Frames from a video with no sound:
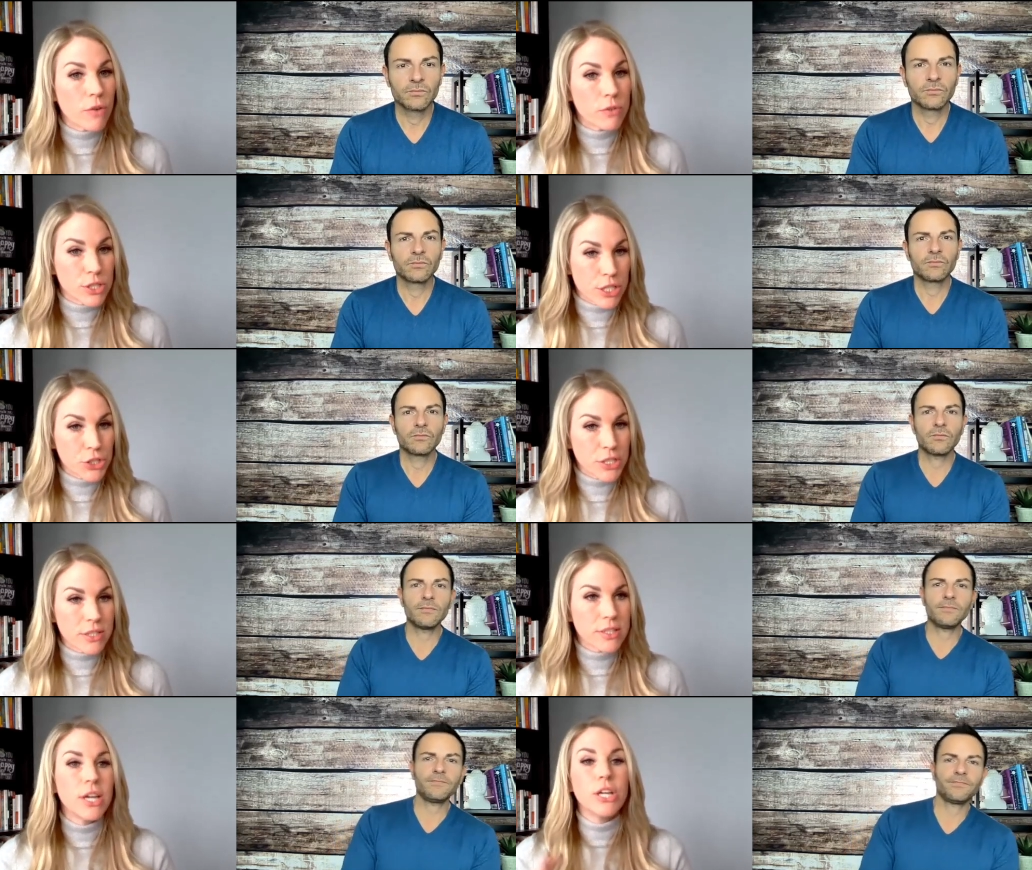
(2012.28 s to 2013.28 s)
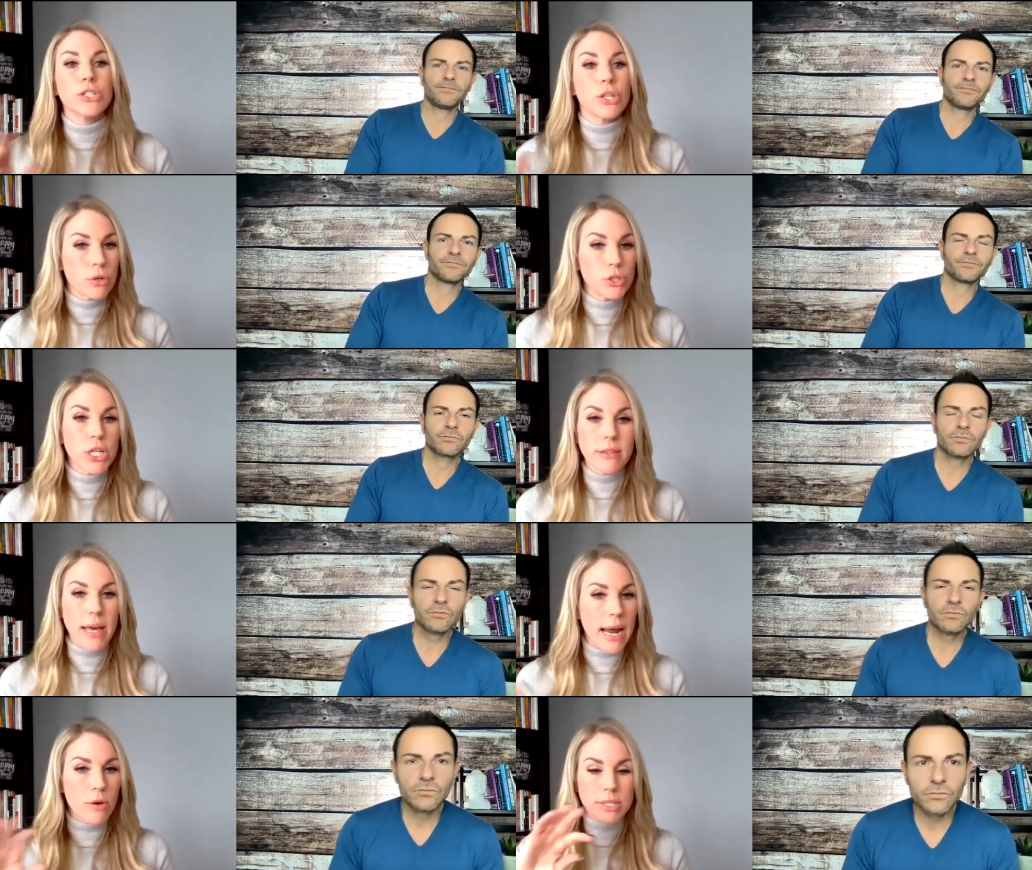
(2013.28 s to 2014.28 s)
Speaker 1: conversations so go check that
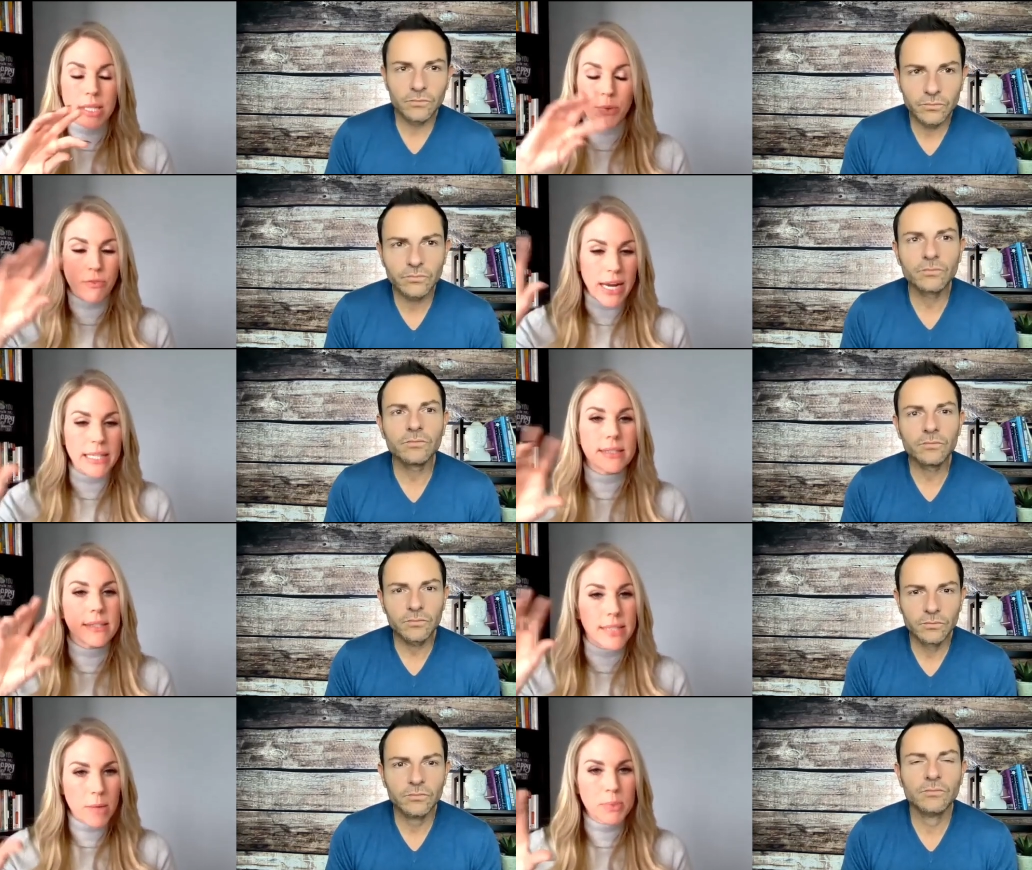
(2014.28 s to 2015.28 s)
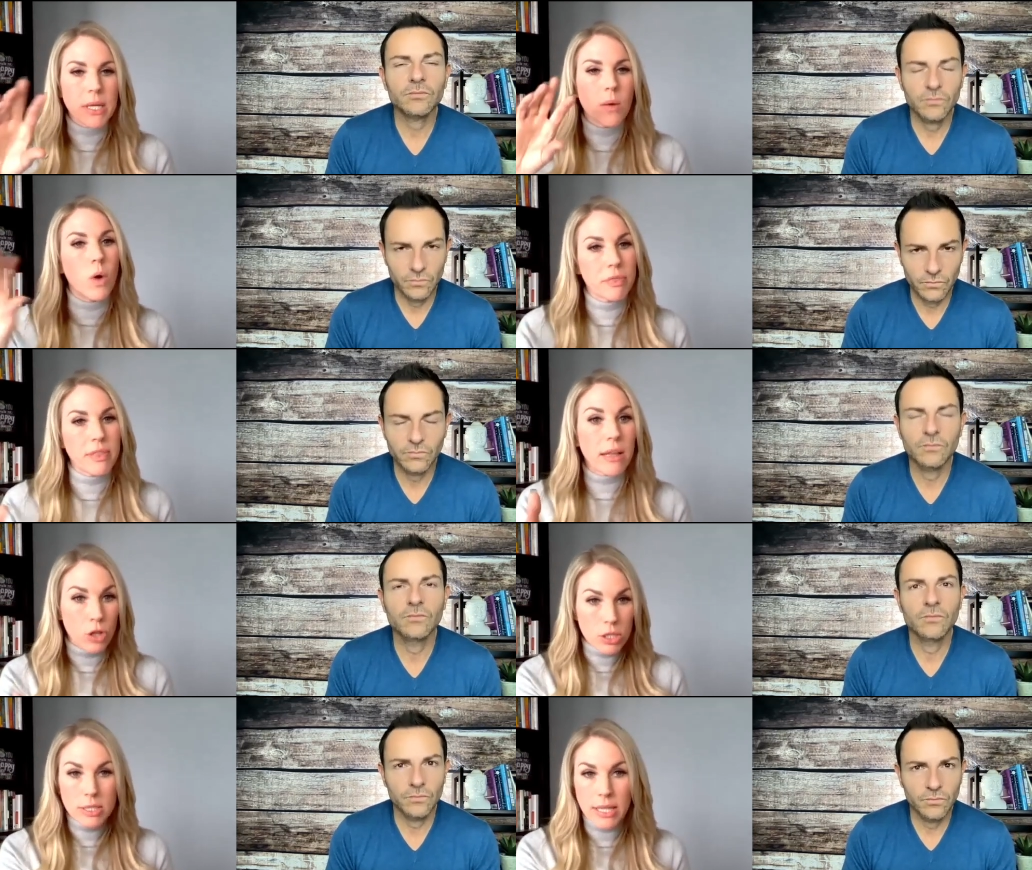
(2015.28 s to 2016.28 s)
out because i'm providing steps on what that
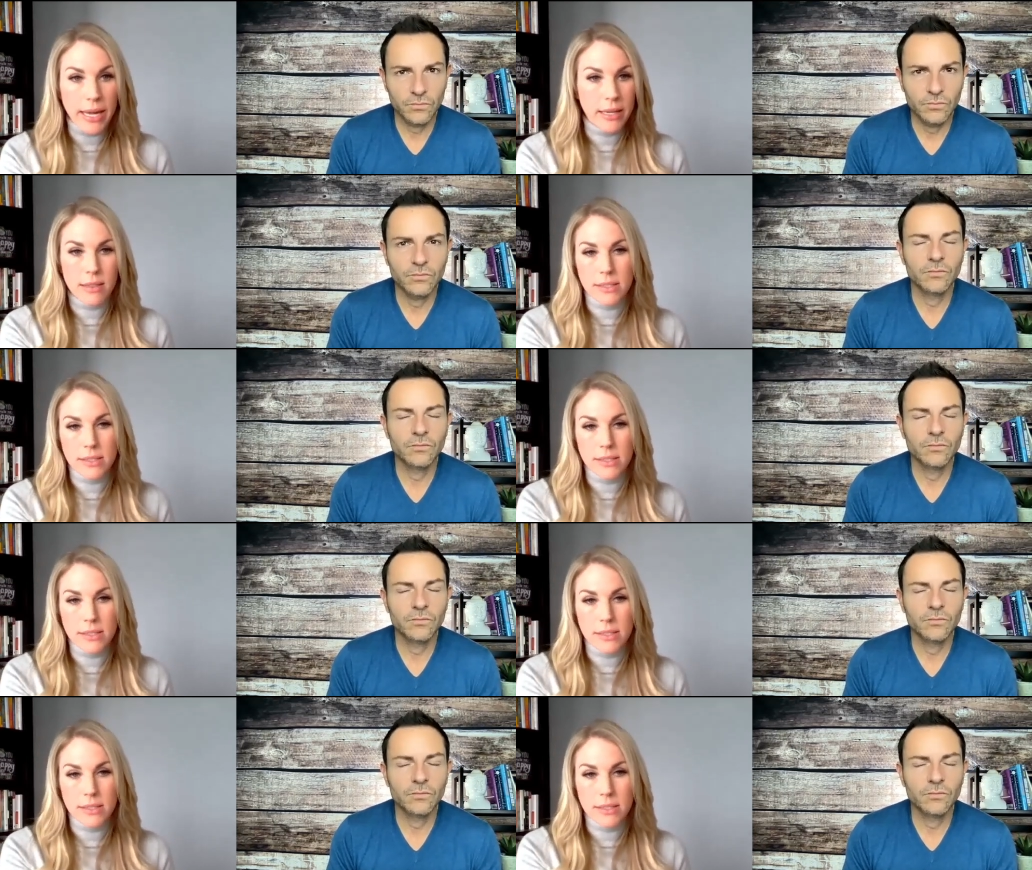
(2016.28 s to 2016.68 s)
looks like in